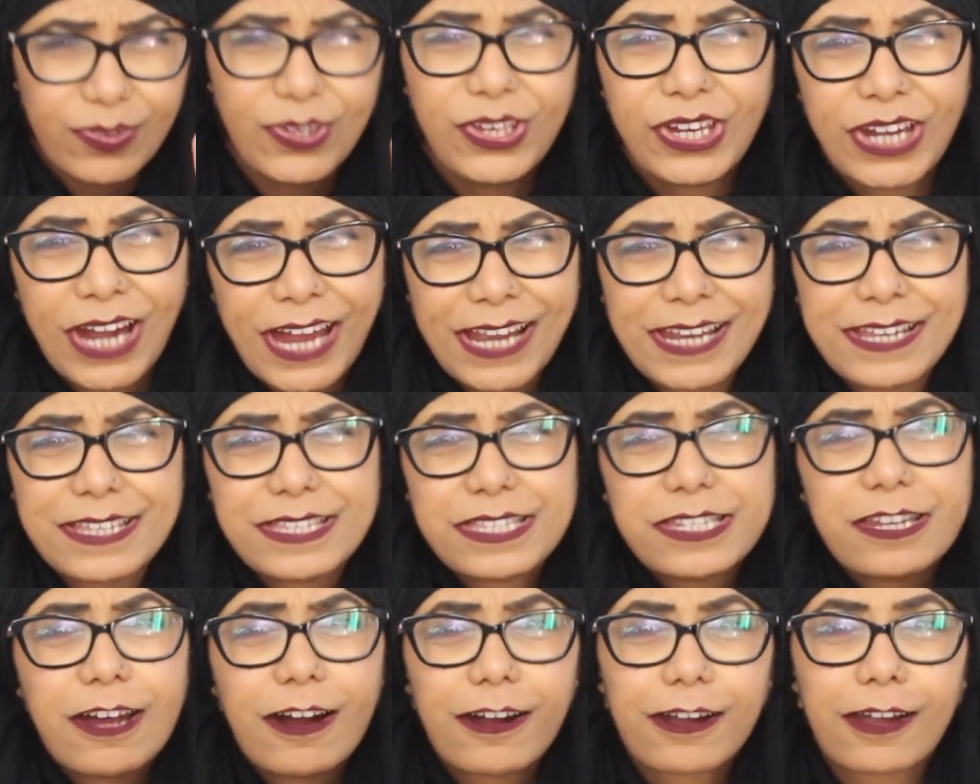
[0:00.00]
you're kind of
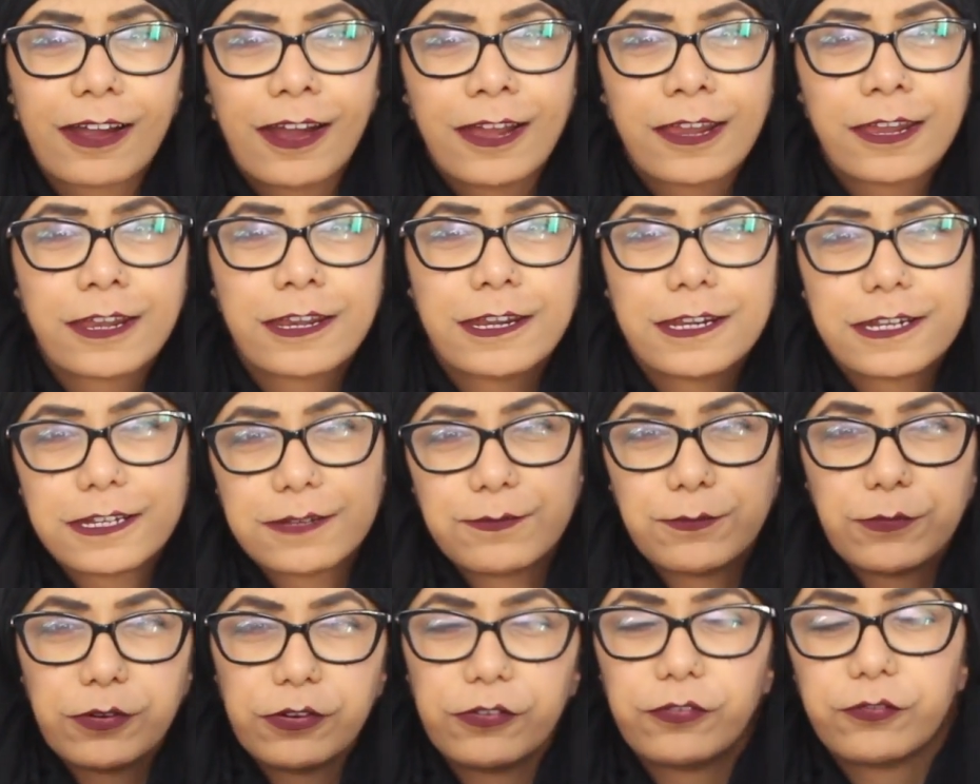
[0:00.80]
stuck and you need
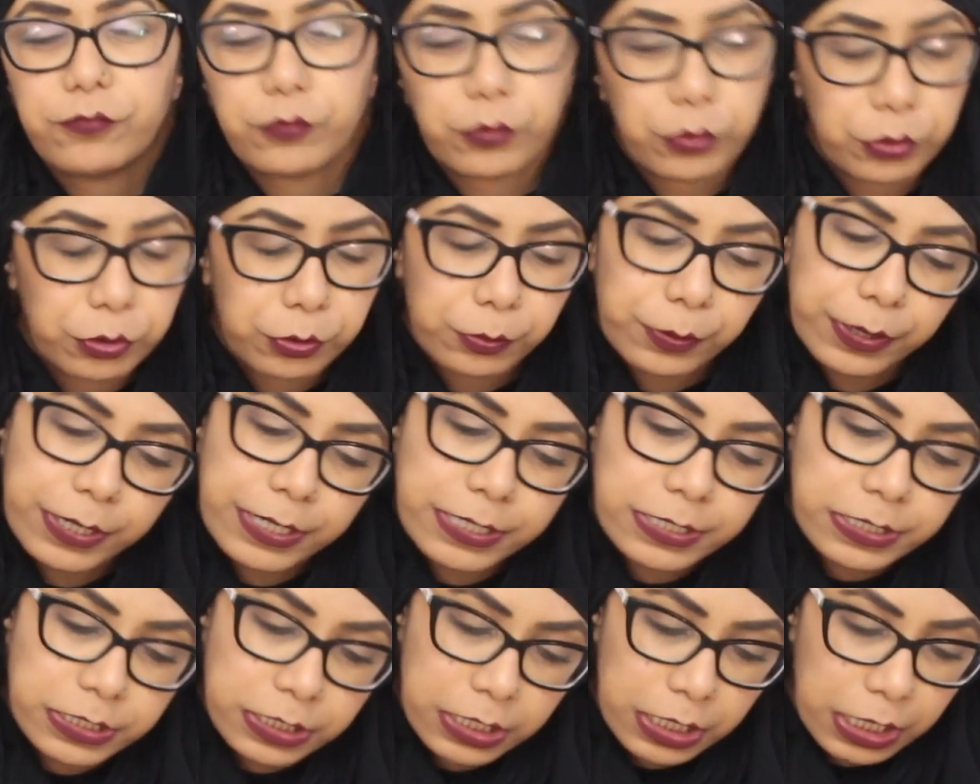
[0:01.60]
to move
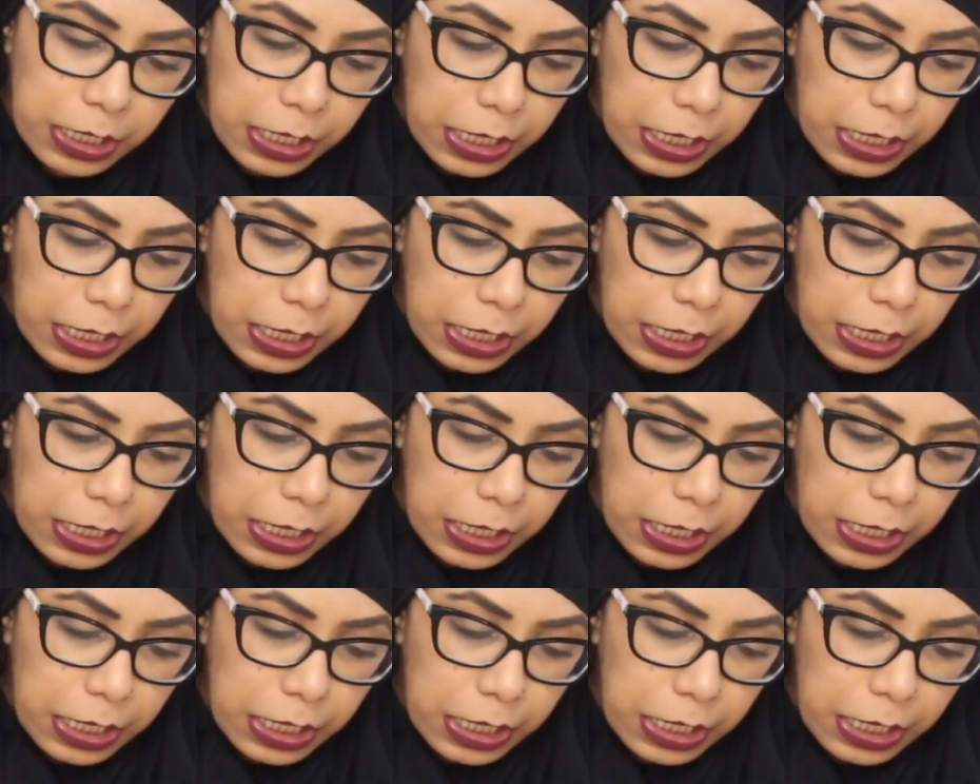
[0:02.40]
forward.